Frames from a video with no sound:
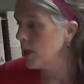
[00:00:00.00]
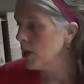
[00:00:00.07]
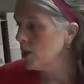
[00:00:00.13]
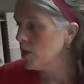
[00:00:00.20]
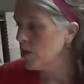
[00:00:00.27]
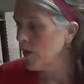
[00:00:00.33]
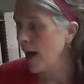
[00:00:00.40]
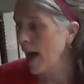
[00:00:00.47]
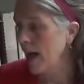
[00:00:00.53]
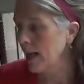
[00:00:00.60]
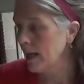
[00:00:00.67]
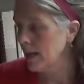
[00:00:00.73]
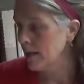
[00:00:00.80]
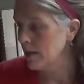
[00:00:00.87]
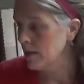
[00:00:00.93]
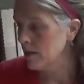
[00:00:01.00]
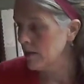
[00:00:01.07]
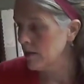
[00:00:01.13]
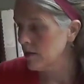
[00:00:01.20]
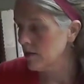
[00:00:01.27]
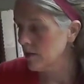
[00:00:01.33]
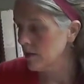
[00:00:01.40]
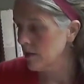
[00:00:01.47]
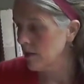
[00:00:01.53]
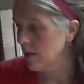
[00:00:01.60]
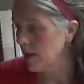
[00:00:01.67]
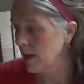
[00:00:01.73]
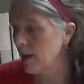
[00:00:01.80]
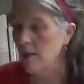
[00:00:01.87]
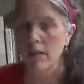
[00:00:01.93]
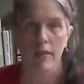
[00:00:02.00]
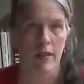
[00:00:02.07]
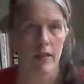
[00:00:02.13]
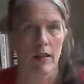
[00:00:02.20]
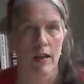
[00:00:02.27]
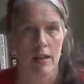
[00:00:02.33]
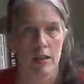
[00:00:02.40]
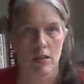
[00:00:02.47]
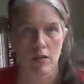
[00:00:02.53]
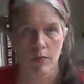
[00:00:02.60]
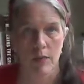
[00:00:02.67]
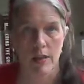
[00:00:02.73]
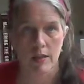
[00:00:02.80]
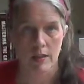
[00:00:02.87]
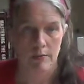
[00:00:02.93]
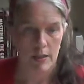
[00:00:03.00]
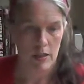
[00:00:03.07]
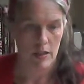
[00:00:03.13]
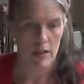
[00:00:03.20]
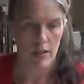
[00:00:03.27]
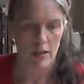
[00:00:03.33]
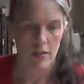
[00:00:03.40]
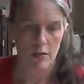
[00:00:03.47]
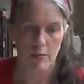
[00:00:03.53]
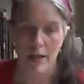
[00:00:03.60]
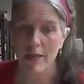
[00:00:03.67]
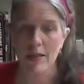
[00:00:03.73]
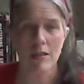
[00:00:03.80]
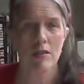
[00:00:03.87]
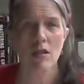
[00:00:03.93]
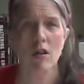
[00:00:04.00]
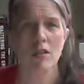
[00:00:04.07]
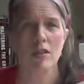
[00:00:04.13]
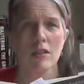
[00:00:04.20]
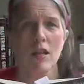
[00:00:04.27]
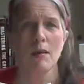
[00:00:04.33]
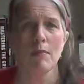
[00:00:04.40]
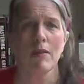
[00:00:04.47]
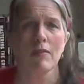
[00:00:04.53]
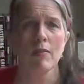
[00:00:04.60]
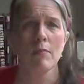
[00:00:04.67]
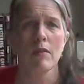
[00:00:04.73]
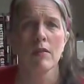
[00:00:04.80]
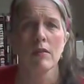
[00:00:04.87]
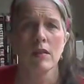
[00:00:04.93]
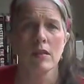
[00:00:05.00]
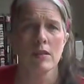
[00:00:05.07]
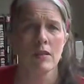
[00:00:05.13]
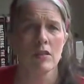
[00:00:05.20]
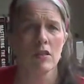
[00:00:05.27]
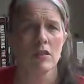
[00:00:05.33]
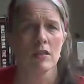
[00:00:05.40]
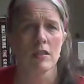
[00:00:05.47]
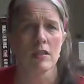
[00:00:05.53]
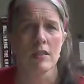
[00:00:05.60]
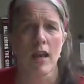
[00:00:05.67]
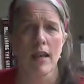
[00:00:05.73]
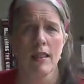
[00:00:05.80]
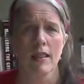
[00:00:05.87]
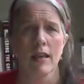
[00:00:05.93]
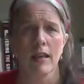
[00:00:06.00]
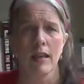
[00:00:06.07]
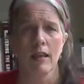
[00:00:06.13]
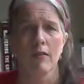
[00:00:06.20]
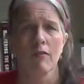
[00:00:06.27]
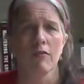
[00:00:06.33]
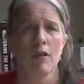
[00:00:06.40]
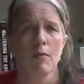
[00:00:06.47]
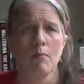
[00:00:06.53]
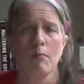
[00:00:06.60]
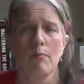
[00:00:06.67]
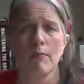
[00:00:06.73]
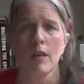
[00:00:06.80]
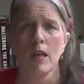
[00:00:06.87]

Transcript: So that is the other thing that I just wanted to mention in terms, and this is all just coming from, this is just design thinking from,